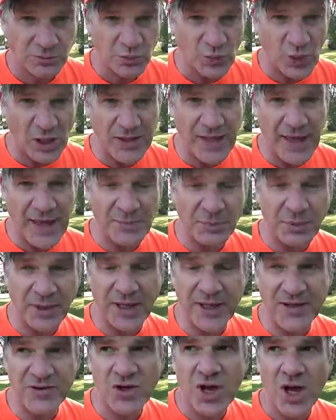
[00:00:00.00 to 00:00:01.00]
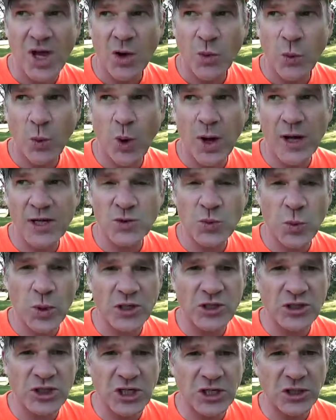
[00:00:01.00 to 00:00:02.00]
And that place was where
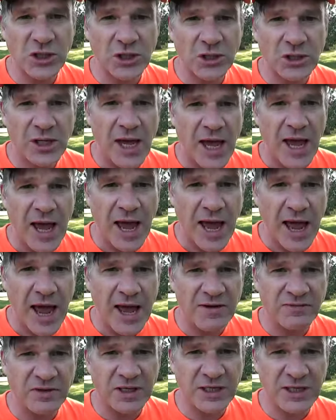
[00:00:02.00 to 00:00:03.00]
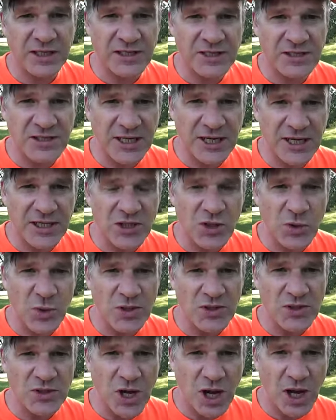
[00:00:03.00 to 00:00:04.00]
she could have a
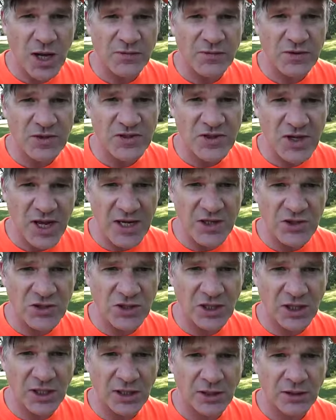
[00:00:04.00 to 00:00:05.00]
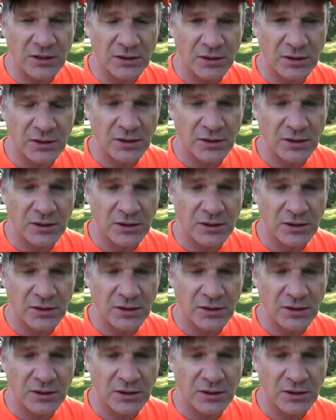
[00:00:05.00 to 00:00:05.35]
continuous conversation